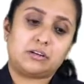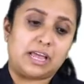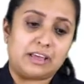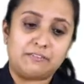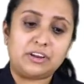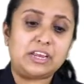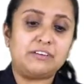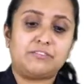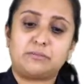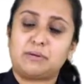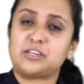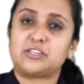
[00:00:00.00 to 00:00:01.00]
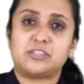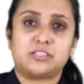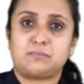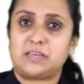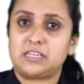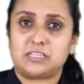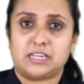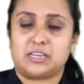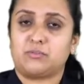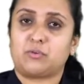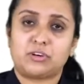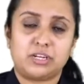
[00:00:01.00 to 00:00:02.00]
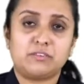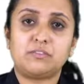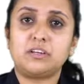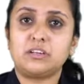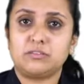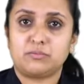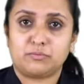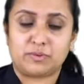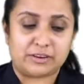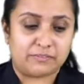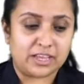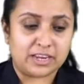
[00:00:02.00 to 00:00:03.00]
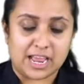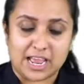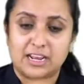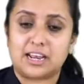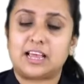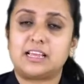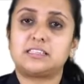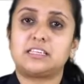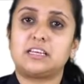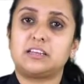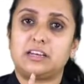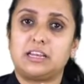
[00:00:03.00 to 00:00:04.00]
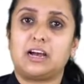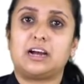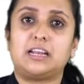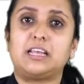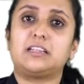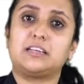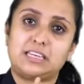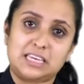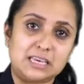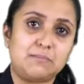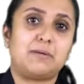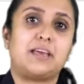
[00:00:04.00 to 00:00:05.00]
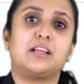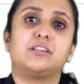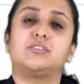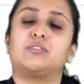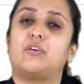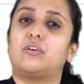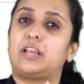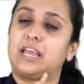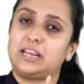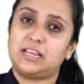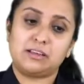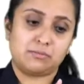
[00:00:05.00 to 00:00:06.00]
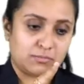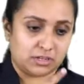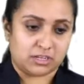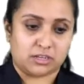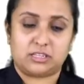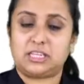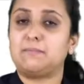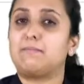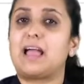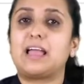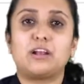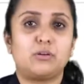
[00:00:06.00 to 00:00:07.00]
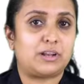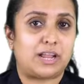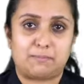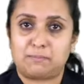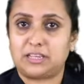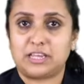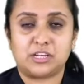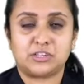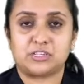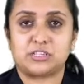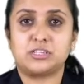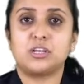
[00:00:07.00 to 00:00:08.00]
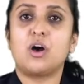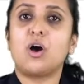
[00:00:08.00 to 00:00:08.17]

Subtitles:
every information is being taken, whatever when we are analyzing regarding the emails or any the bank applications,